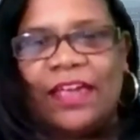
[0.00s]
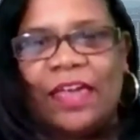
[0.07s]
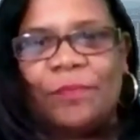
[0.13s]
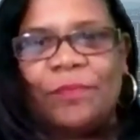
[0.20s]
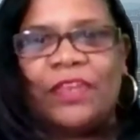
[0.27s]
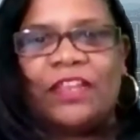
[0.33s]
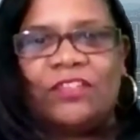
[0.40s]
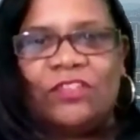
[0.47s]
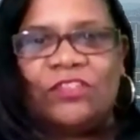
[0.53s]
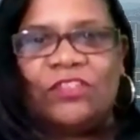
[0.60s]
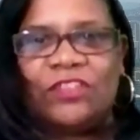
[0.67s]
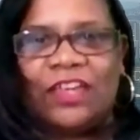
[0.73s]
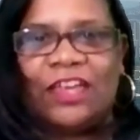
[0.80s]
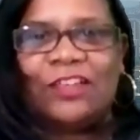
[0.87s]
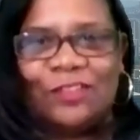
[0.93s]
happy that you
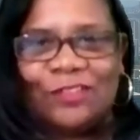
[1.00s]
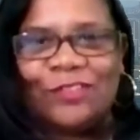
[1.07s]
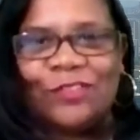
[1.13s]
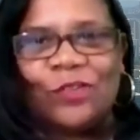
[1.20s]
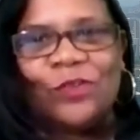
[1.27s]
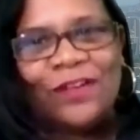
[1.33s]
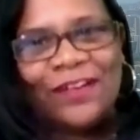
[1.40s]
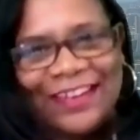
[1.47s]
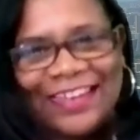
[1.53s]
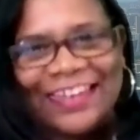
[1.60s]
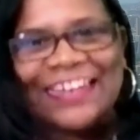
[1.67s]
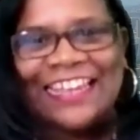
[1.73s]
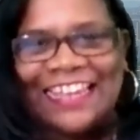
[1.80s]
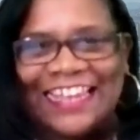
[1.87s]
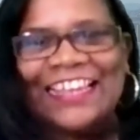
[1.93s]
shared your story,
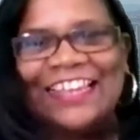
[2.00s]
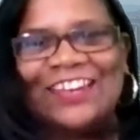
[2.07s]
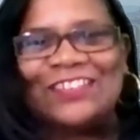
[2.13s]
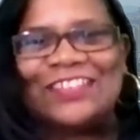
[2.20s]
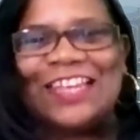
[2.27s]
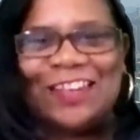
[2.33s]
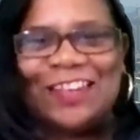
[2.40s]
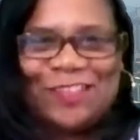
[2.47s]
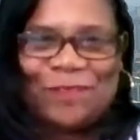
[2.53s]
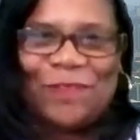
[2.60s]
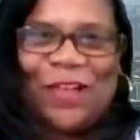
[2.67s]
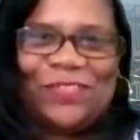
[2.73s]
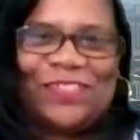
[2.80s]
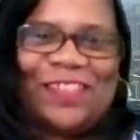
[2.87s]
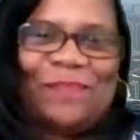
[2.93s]
and, you know, tell us
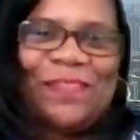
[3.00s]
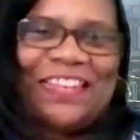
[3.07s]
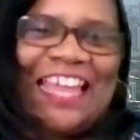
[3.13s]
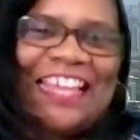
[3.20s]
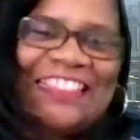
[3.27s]
about something